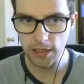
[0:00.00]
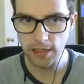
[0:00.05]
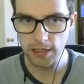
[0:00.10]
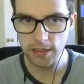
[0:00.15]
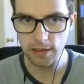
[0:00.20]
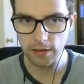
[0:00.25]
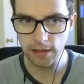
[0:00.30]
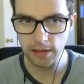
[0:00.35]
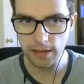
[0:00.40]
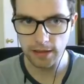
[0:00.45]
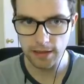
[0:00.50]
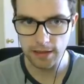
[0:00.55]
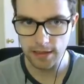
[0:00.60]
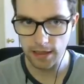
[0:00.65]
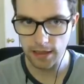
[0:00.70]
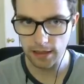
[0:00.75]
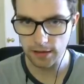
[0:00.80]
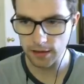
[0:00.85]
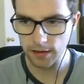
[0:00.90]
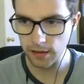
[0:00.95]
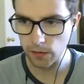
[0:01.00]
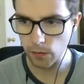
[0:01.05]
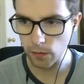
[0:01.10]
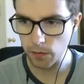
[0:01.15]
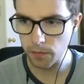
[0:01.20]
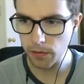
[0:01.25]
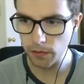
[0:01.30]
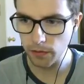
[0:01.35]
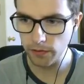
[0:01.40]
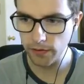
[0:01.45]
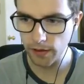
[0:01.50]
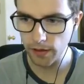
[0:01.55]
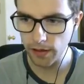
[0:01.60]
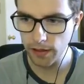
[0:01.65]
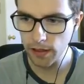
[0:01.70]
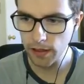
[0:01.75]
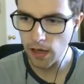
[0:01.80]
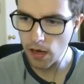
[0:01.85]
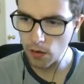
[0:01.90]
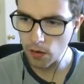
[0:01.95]
going to let this Yag Tiger and a Mill die.
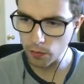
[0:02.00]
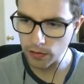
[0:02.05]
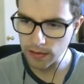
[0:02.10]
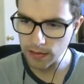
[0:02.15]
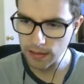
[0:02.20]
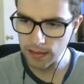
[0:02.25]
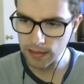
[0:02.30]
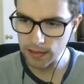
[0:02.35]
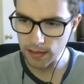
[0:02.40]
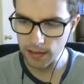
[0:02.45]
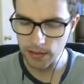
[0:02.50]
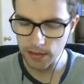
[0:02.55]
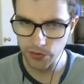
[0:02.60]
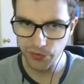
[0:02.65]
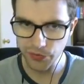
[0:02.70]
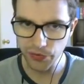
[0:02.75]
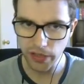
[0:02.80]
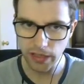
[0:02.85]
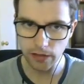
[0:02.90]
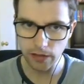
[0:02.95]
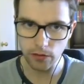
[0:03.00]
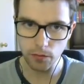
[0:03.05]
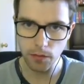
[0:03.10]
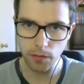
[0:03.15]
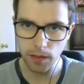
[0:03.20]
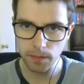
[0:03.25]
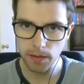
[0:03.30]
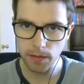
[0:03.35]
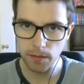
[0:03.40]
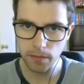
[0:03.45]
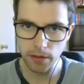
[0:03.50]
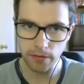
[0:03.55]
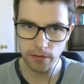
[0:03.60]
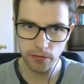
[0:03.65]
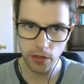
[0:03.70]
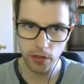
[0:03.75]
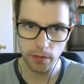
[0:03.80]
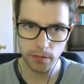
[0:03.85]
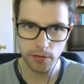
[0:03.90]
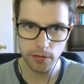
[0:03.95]
Once these guys flank, there might be a bit of an
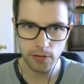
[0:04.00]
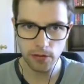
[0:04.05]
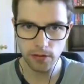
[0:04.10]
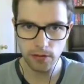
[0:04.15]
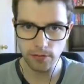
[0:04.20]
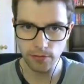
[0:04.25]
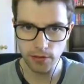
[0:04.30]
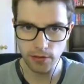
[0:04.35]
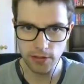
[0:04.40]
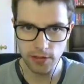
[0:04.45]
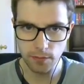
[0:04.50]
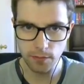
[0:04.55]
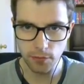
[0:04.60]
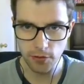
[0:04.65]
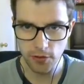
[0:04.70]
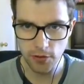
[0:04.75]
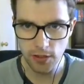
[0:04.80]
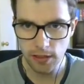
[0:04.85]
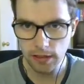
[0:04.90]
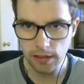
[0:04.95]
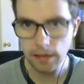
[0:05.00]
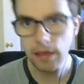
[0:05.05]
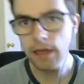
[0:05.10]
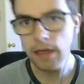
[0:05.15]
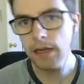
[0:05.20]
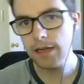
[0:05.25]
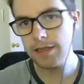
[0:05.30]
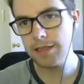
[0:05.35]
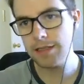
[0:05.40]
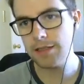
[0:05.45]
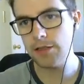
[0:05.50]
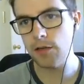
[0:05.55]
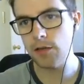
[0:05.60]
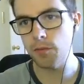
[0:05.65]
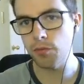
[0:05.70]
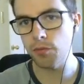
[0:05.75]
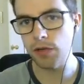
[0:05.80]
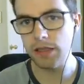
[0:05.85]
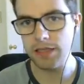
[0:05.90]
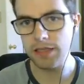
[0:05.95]
opportunity for us to push in, because it's going to
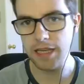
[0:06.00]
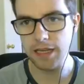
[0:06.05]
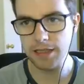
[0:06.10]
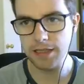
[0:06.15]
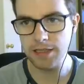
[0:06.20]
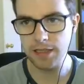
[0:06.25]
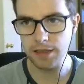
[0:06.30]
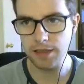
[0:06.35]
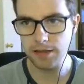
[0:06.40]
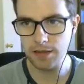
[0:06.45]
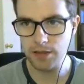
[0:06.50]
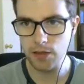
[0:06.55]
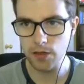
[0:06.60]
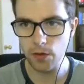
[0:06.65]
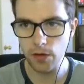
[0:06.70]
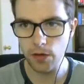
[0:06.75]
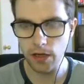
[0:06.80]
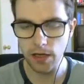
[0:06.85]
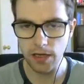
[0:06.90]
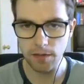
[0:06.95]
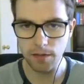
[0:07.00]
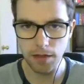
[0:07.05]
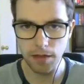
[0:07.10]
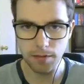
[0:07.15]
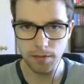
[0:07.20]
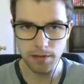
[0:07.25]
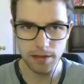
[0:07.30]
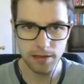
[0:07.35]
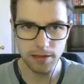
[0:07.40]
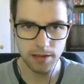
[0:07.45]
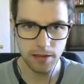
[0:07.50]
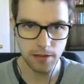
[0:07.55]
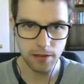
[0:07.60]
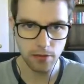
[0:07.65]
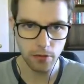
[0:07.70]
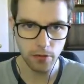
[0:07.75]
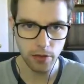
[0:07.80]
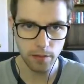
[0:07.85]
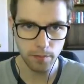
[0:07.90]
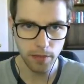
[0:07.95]
bring tanks like the Skoda and maybe the
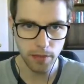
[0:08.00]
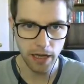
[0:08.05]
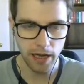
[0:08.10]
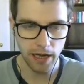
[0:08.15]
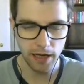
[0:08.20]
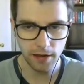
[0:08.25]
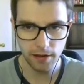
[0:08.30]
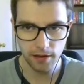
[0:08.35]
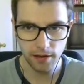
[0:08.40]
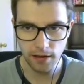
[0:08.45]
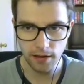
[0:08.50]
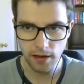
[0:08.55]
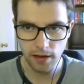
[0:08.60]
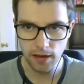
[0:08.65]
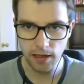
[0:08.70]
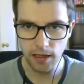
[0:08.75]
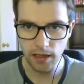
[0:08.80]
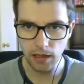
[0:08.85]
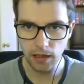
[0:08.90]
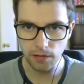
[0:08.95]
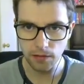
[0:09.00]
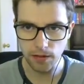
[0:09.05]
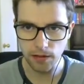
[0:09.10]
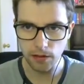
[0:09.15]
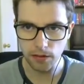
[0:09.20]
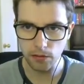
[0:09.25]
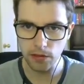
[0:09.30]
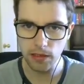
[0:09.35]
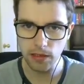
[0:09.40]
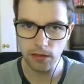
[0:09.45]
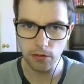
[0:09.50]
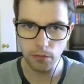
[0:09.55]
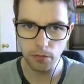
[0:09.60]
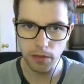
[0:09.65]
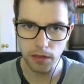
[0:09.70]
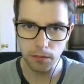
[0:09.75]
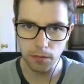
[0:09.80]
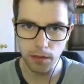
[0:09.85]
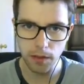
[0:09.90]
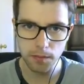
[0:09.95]
T30 back, if they look at their
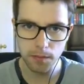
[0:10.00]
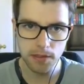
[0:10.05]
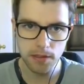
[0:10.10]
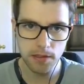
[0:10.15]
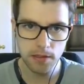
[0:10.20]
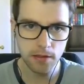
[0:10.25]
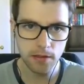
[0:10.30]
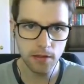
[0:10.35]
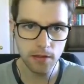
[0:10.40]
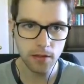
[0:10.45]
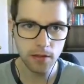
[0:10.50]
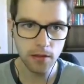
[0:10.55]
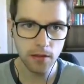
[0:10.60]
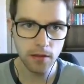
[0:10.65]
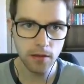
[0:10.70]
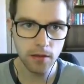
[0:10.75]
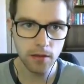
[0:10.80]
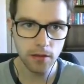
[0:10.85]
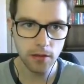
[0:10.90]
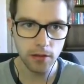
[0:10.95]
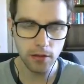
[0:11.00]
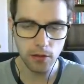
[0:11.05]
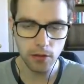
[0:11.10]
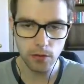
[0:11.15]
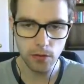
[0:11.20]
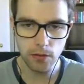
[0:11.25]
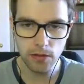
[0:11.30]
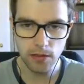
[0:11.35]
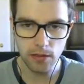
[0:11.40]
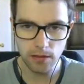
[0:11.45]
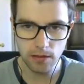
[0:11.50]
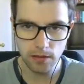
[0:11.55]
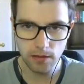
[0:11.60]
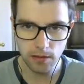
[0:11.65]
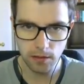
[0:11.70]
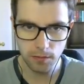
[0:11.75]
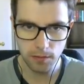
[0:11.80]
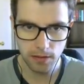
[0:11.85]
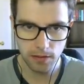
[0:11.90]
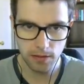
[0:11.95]
mini-maps. There you go,
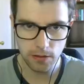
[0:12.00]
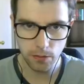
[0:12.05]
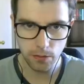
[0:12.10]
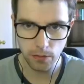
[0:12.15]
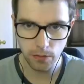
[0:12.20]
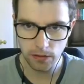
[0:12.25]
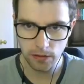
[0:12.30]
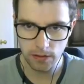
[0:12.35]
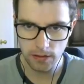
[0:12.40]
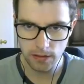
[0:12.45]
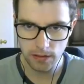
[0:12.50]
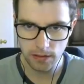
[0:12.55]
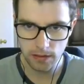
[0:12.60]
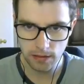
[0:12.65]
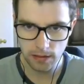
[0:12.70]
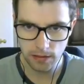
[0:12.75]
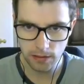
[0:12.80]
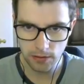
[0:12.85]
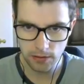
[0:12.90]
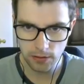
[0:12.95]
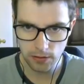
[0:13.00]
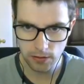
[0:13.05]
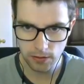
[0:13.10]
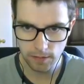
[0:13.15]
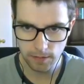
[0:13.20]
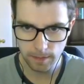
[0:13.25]
Type 61 sees that shit.